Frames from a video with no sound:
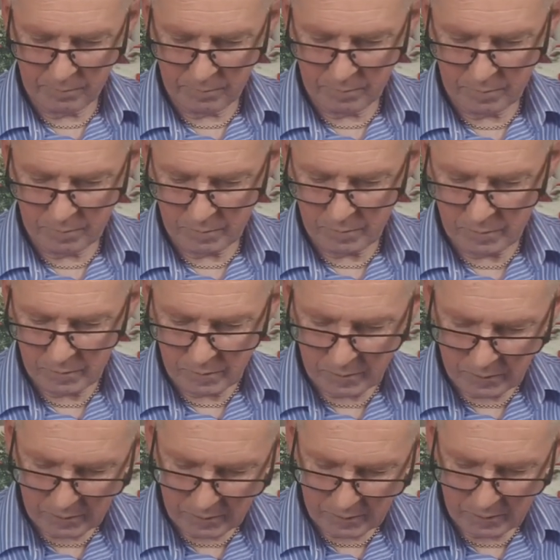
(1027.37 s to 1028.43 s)

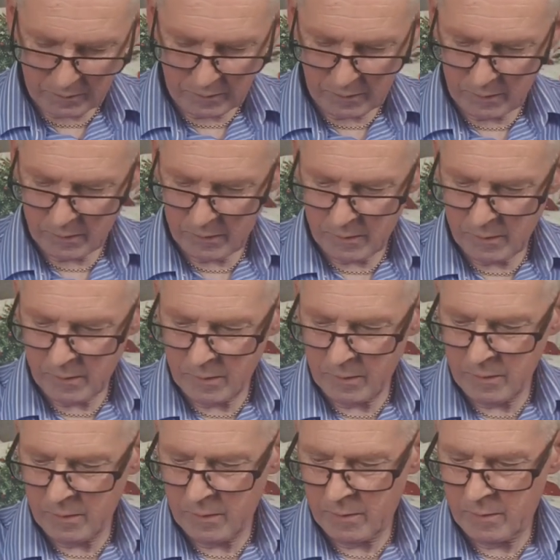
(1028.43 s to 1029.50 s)

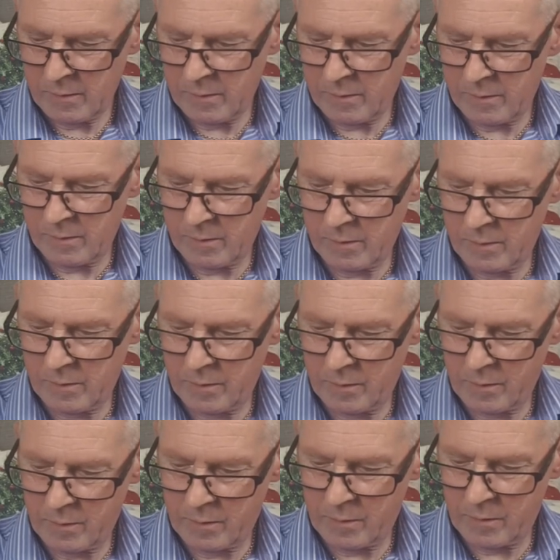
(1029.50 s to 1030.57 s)

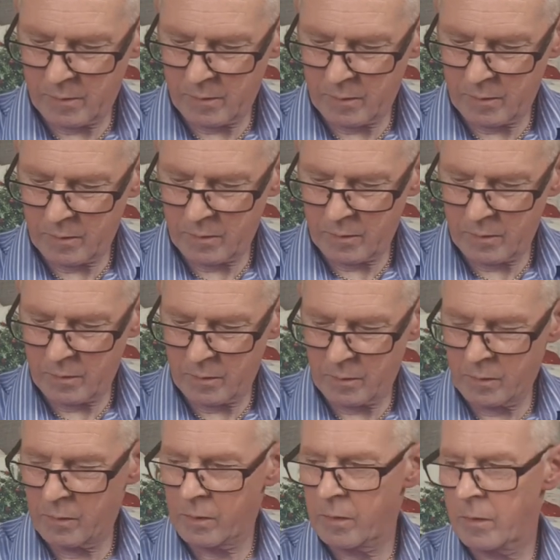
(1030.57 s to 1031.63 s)

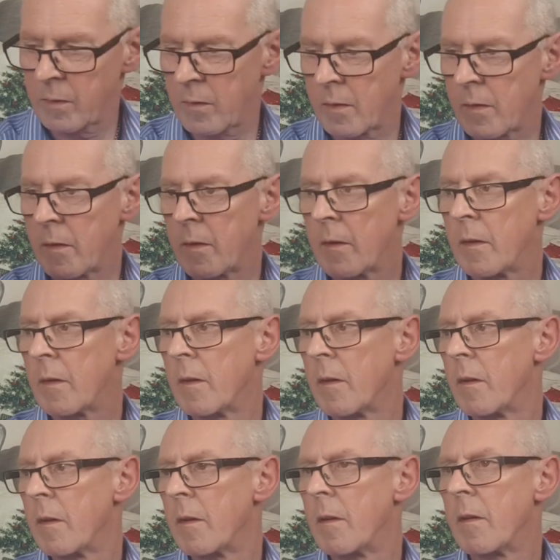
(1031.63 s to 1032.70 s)

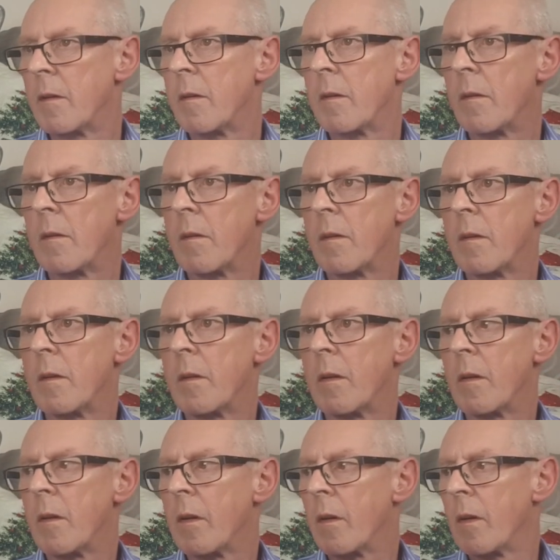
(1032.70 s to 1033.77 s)

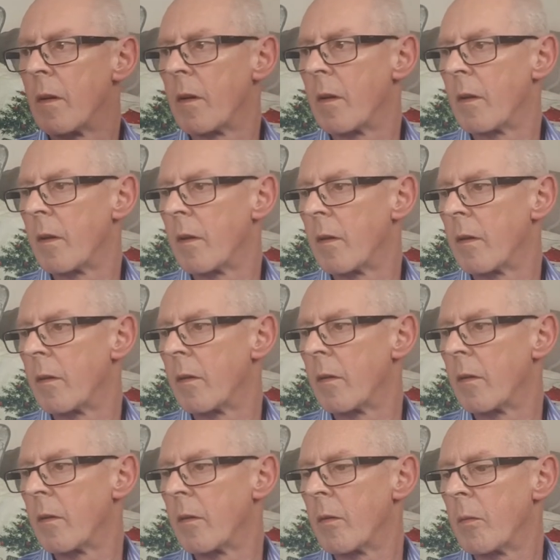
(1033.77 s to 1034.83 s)

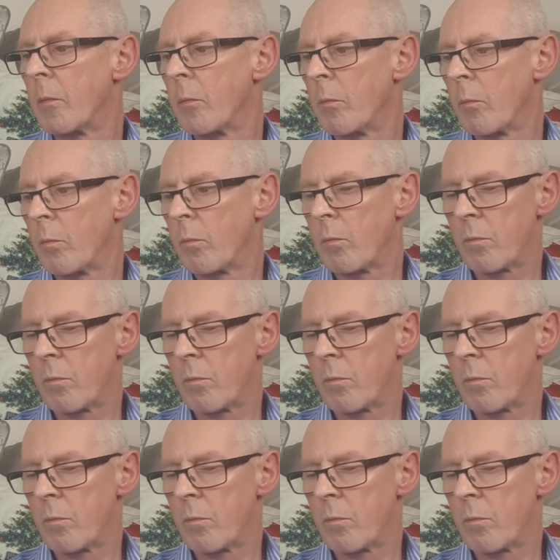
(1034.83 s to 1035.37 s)
No words are spoken by the person on screen.